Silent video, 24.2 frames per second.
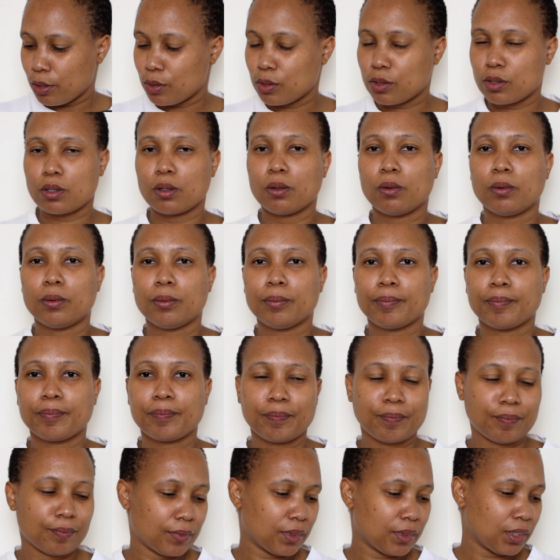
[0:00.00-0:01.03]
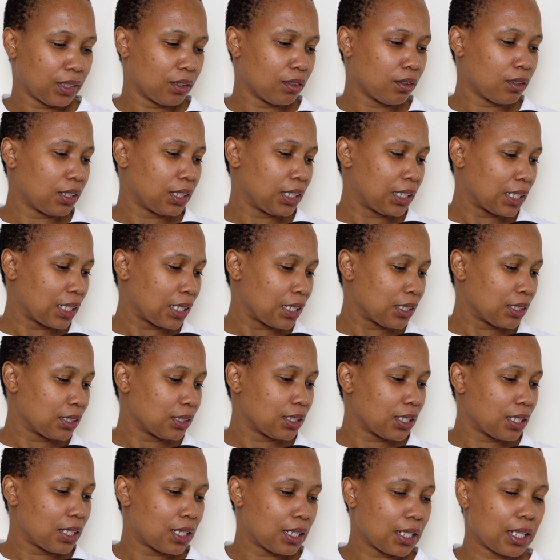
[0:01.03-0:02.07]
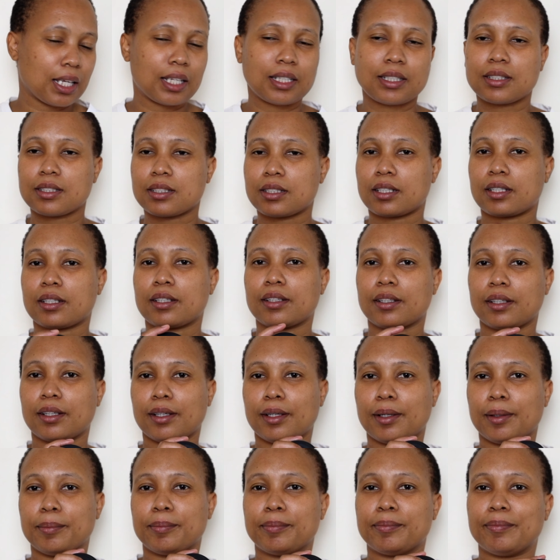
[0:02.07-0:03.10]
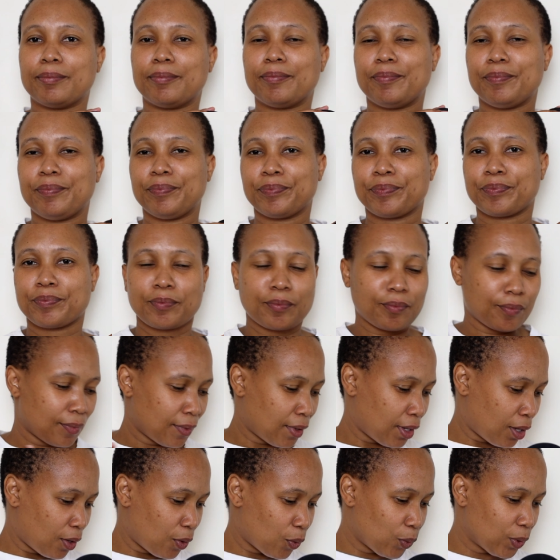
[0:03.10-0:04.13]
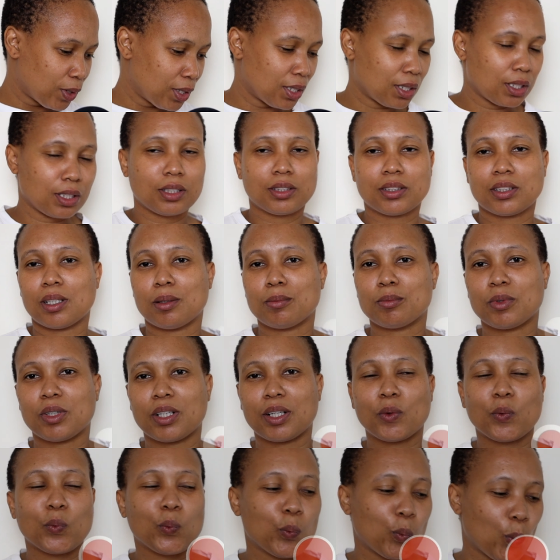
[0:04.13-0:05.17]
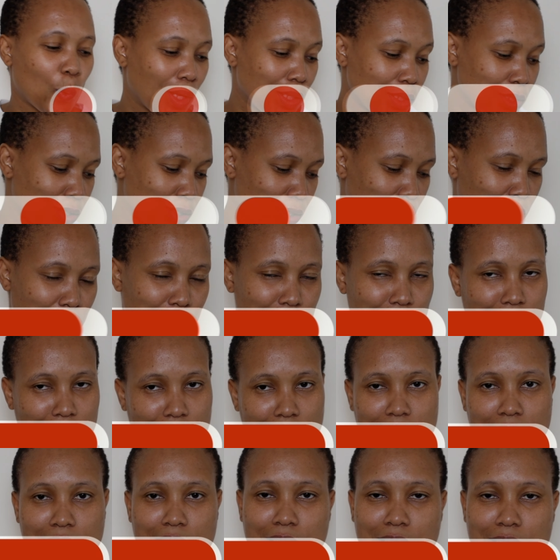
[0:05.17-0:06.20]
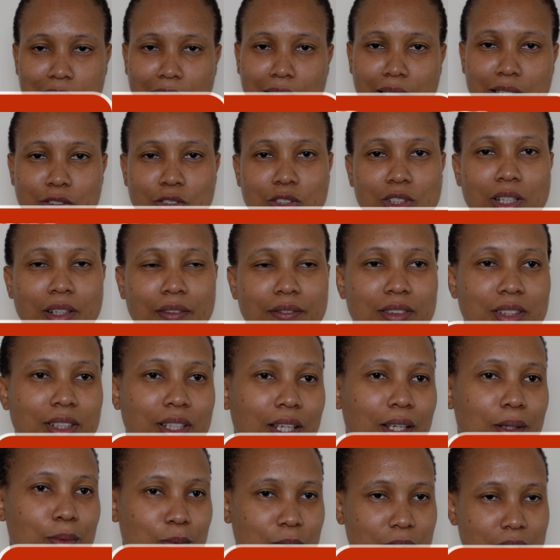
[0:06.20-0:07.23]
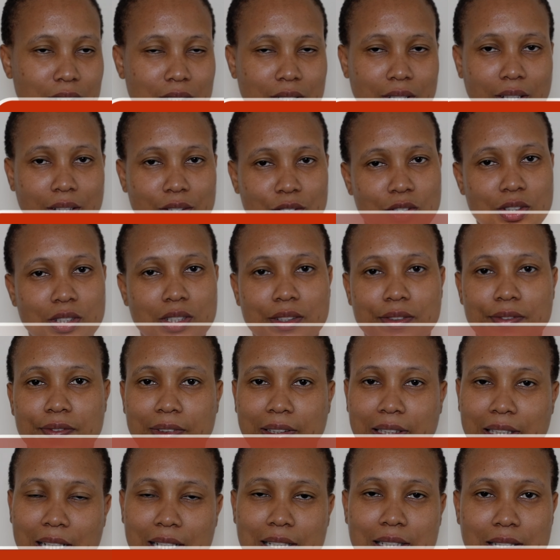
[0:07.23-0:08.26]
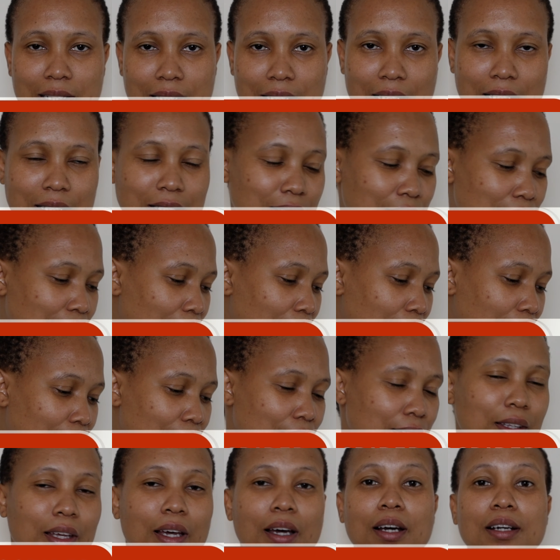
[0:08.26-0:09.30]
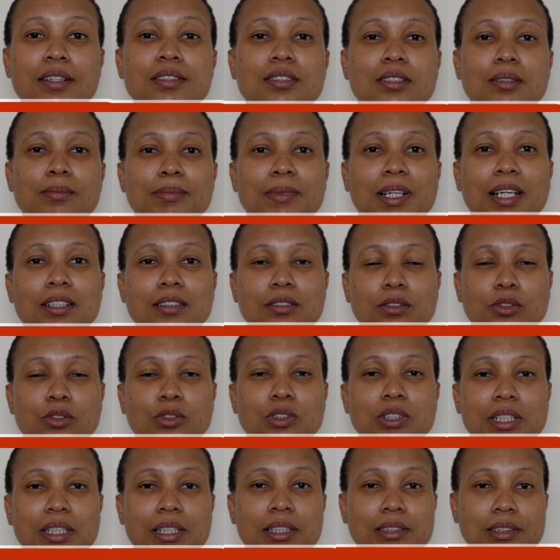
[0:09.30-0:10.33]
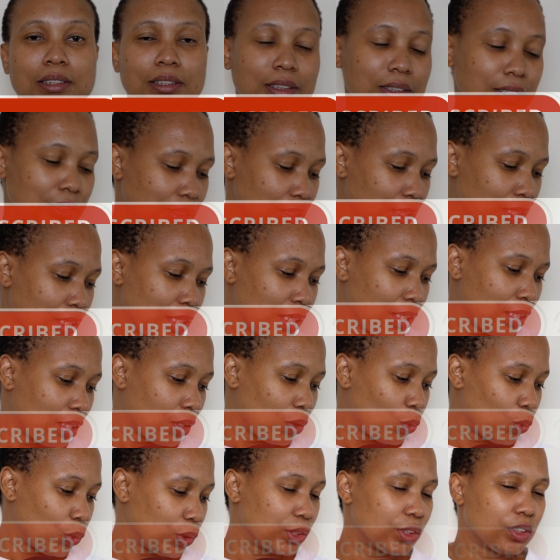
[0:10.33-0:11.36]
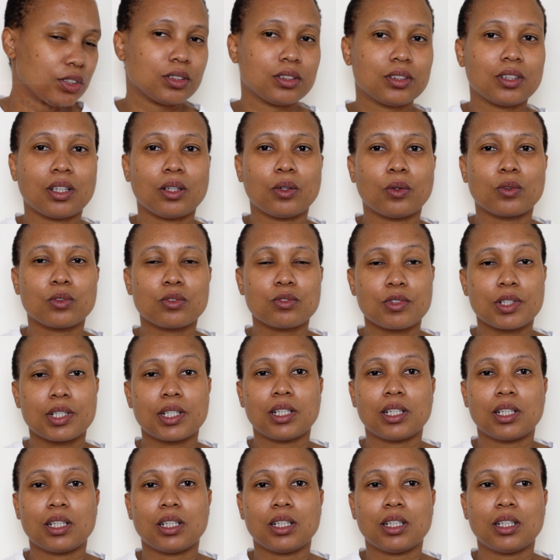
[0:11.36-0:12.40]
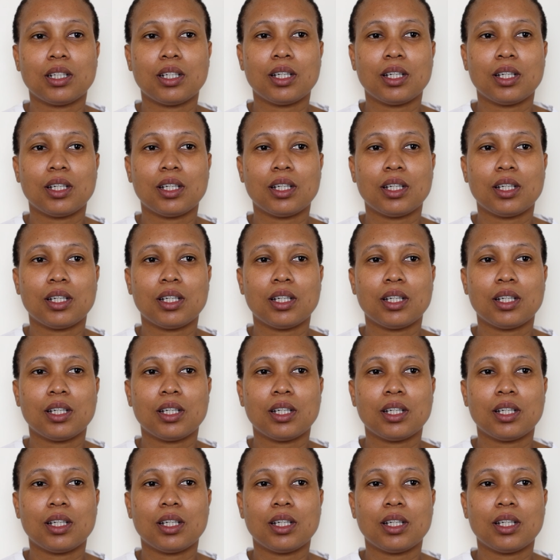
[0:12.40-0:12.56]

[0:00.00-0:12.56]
so yeah like i said that um with these camera once you get these entry level cameras get yourself a nice lens uh, there are some nice good lenses which they don't really